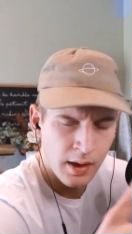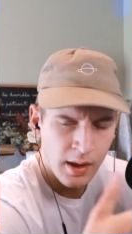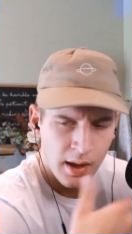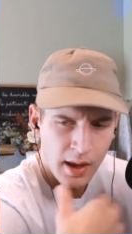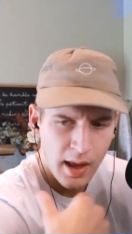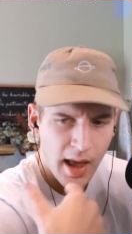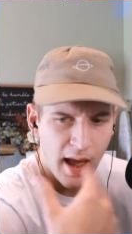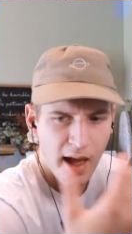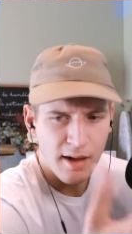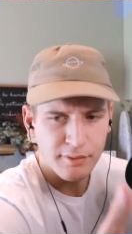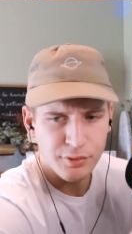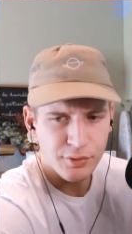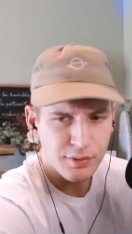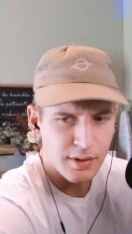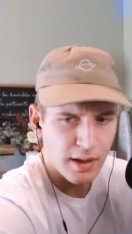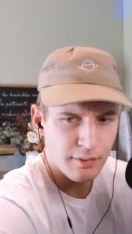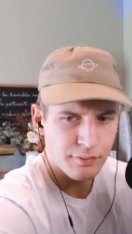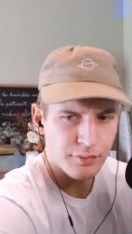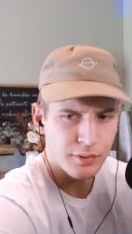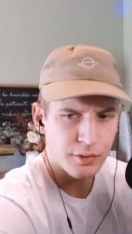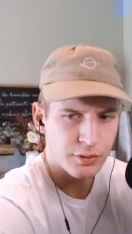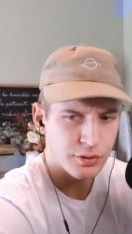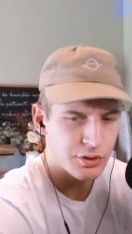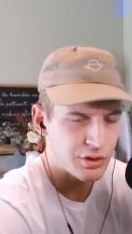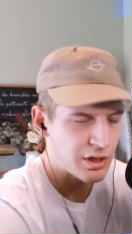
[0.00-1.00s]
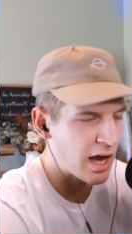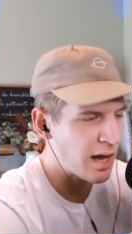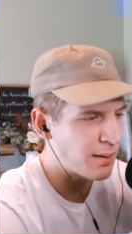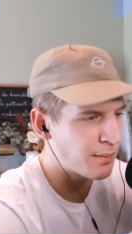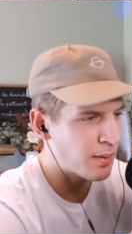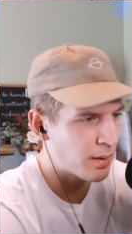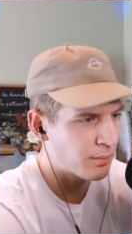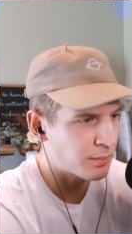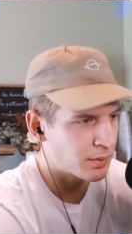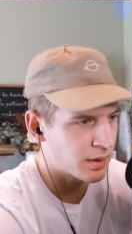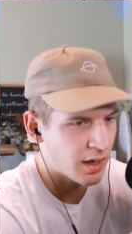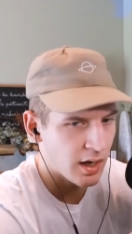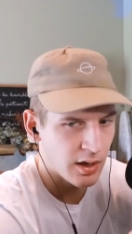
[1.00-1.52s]
After that first job
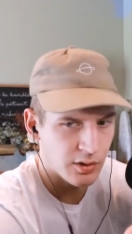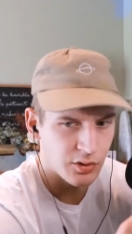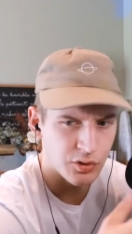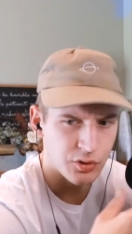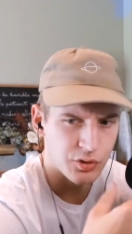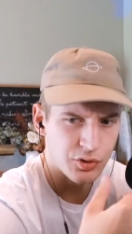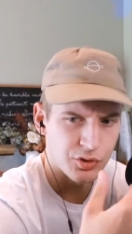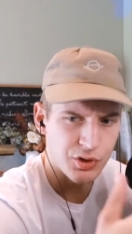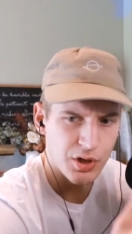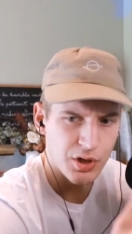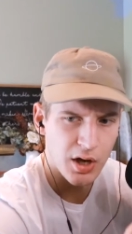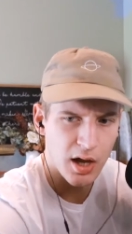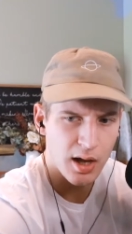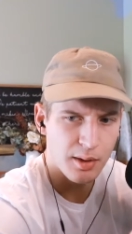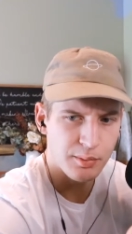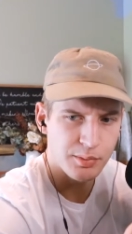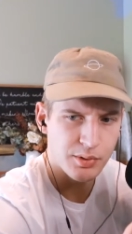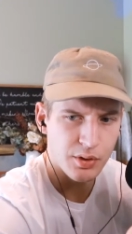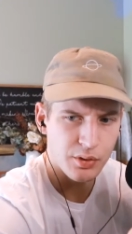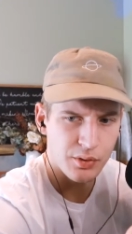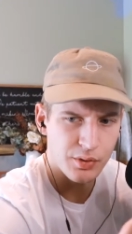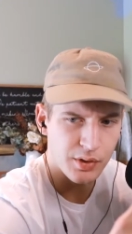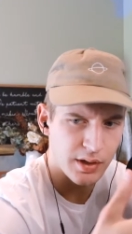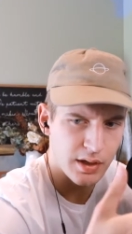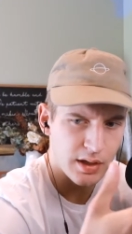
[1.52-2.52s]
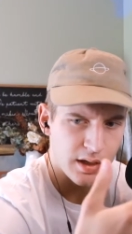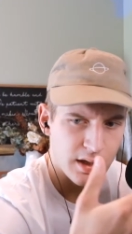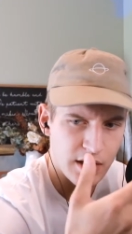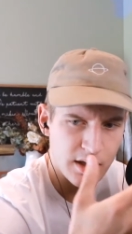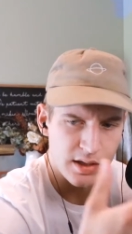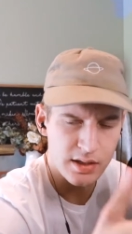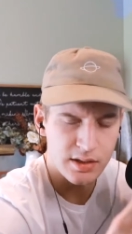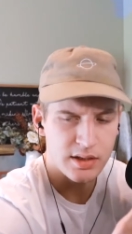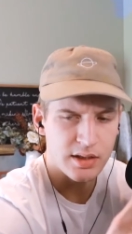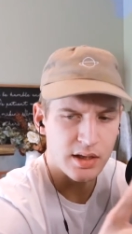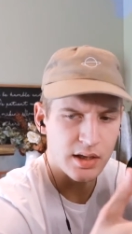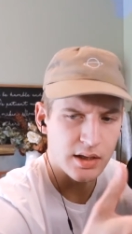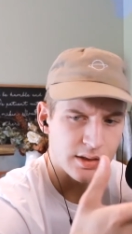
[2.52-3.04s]
application, jobs are
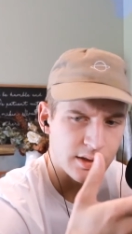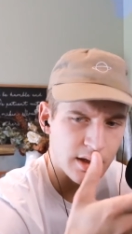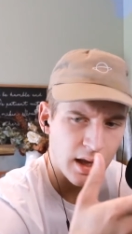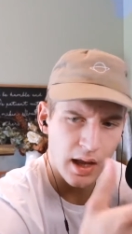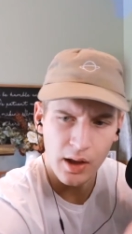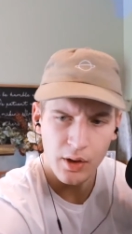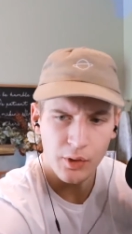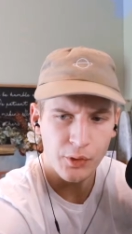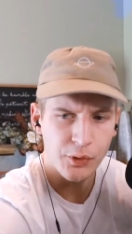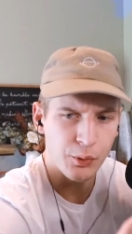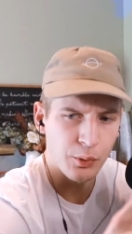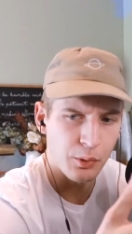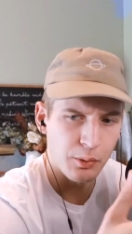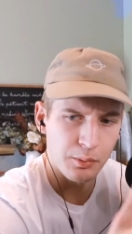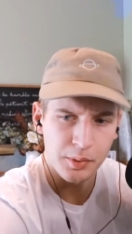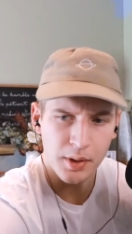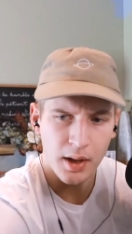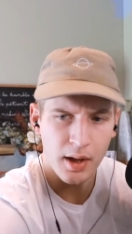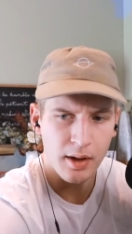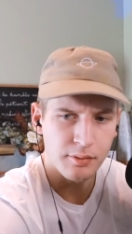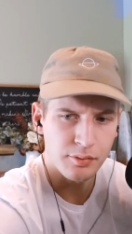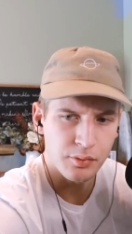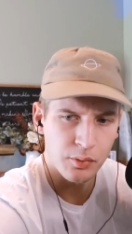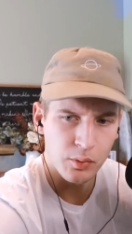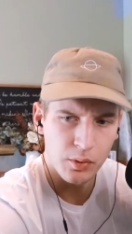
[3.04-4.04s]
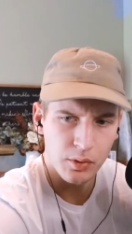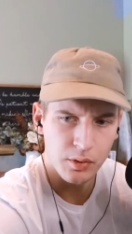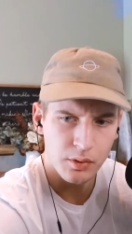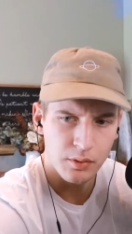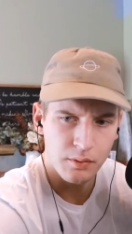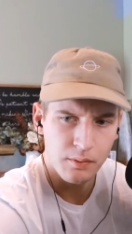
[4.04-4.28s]
easy as hell to apply for.